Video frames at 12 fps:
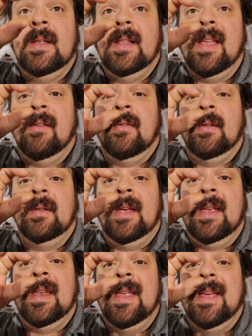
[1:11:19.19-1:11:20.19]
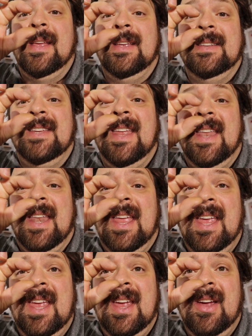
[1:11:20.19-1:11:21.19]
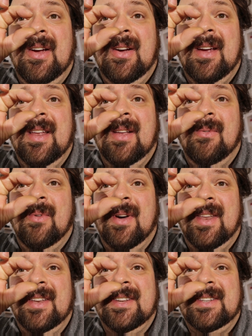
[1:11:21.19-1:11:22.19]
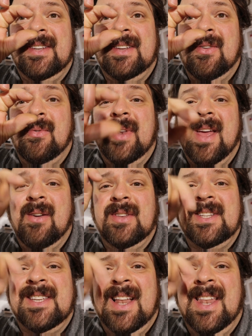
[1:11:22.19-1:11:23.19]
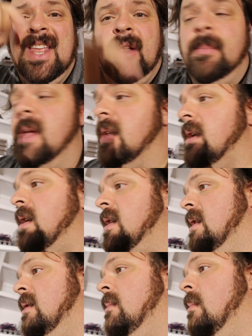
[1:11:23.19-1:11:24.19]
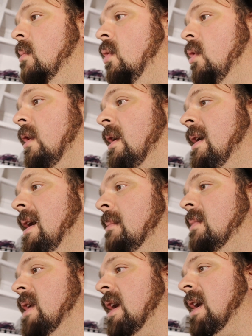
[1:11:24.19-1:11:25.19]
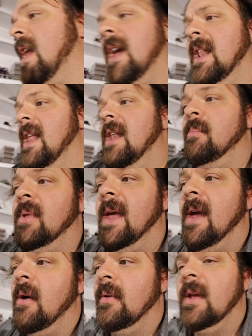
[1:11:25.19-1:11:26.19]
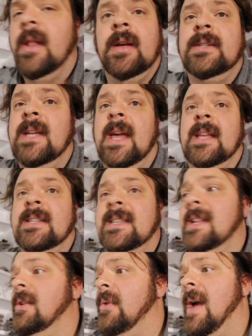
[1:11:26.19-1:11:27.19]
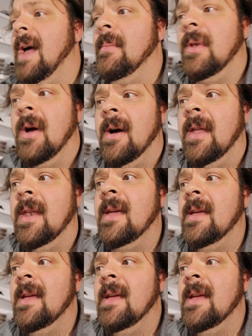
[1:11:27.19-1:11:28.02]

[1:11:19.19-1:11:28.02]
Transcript: leveling is hitting here, and I want to just go down just a little bit more, I'm thinking. I'm gonna let it play out. It looks like it's still grabbing on.